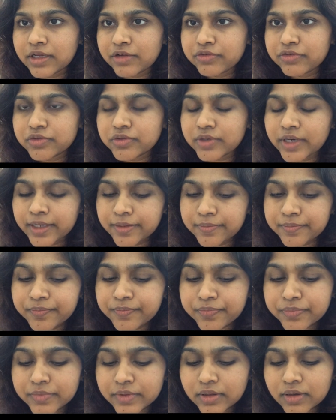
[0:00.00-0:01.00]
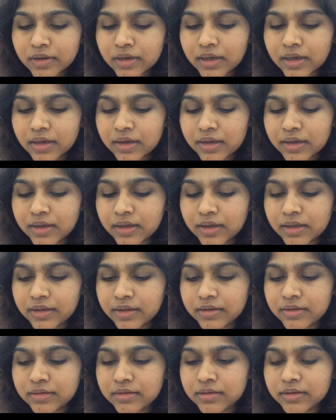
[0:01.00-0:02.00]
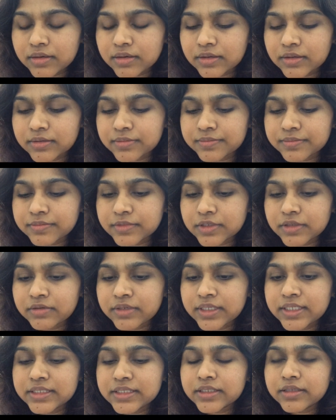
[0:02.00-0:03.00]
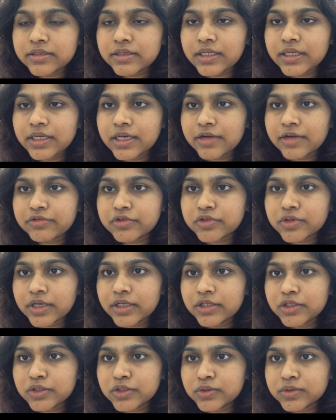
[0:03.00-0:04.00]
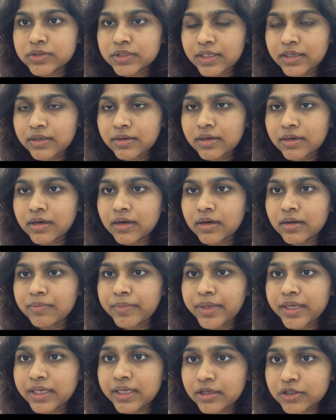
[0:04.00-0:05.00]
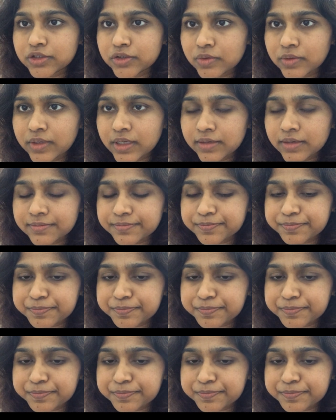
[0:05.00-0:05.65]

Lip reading: I've tried. And recently I've tried using baking soda